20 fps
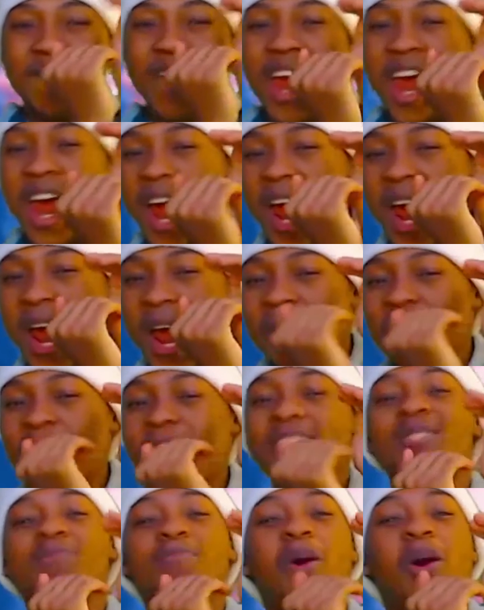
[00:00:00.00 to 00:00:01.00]

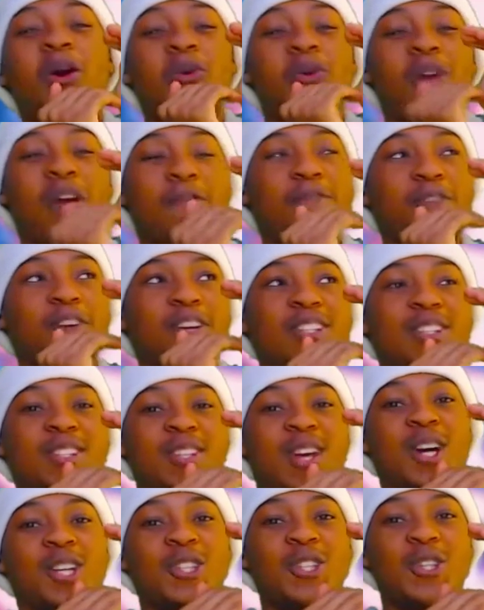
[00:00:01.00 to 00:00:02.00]
very small reference
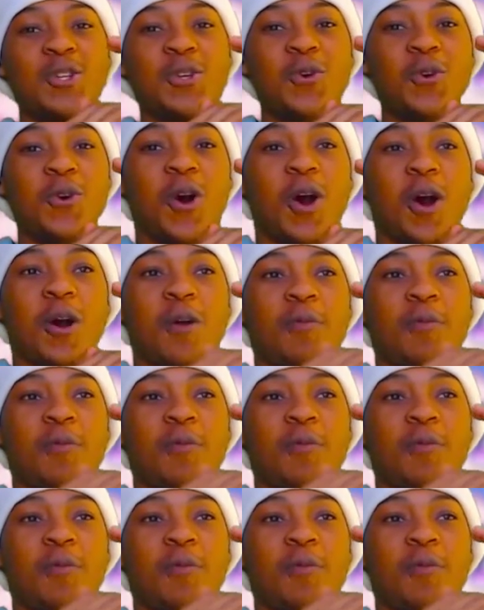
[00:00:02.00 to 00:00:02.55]
to